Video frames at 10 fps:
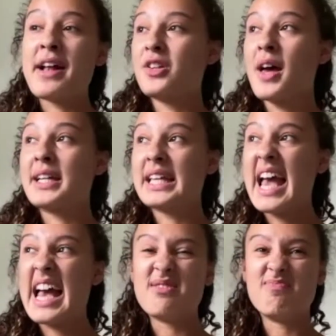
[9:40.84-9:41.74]
like
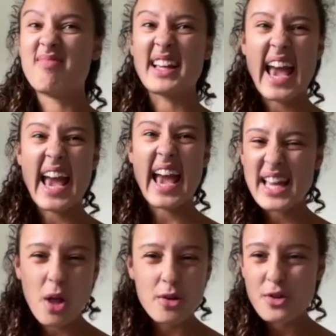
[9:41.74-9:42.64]

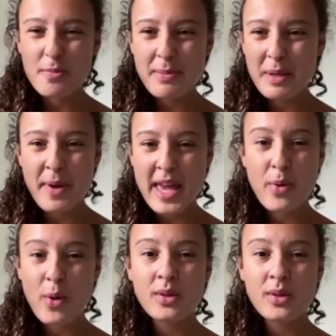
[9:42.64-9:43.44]
800 maybe people